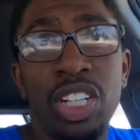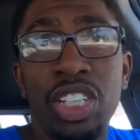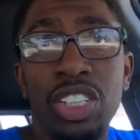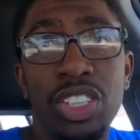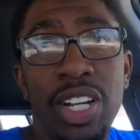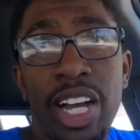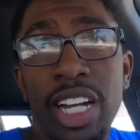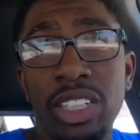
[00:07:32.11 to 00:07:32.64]
you
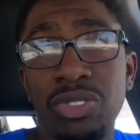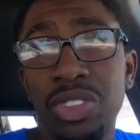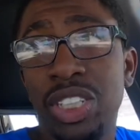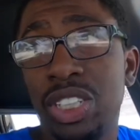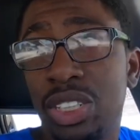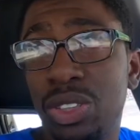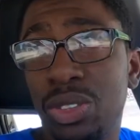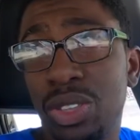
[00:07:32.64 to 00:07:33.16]
guys
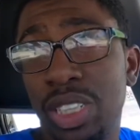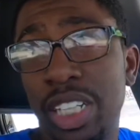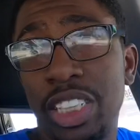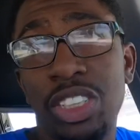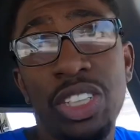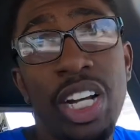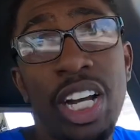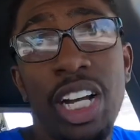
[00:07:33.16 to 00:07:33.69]
vehicles
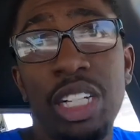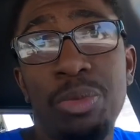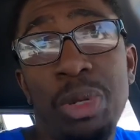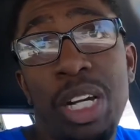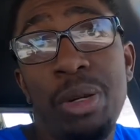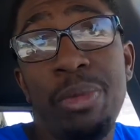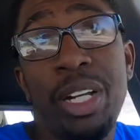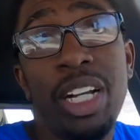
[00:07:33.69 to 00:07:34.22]
that you guys may
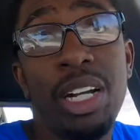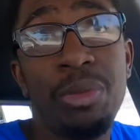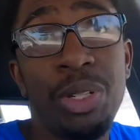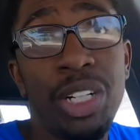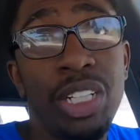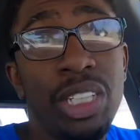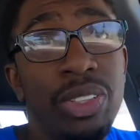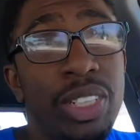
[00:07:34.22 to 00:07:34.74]
or may not be
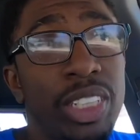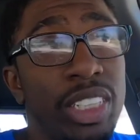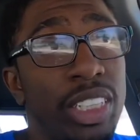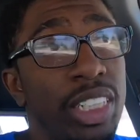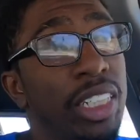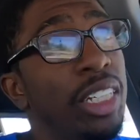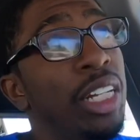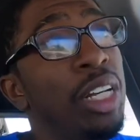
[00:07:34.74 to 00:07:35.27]
interested
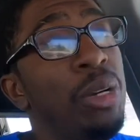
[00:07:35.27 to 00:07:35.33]
in.